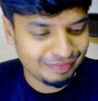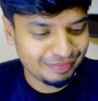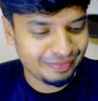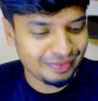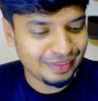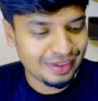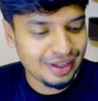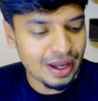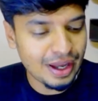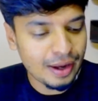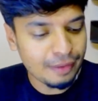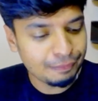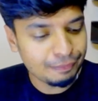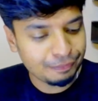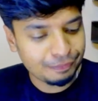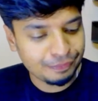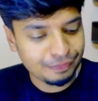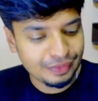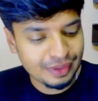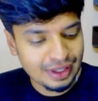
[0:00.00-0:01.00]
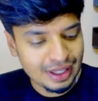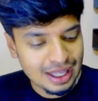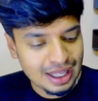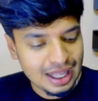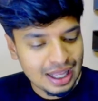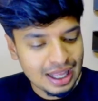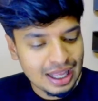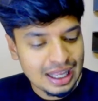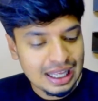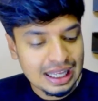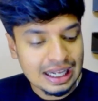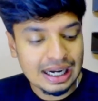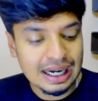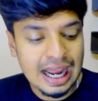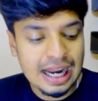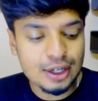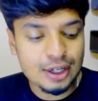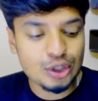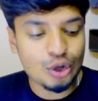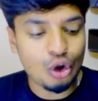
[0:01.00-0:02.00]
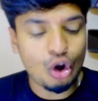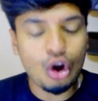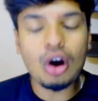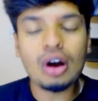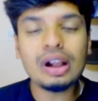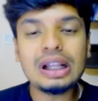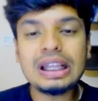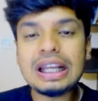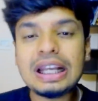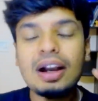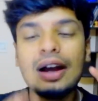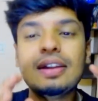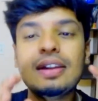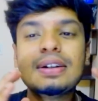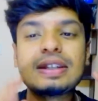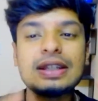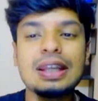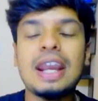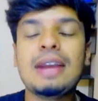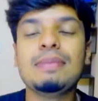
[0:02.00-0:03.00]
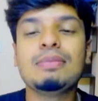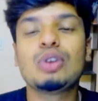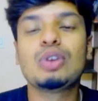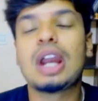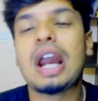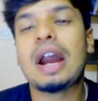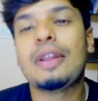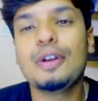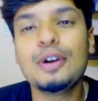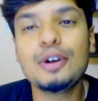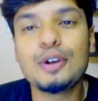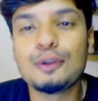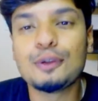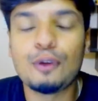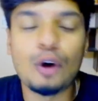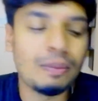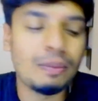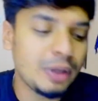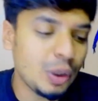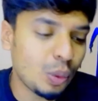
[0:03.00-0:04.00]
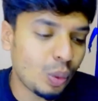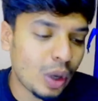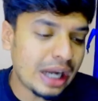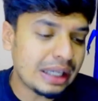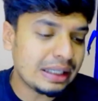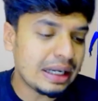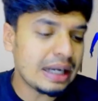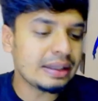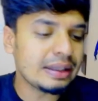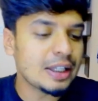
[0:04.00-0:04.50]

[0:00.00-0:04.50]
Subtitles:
Yeah? Right. So all the colors came together to form the white light.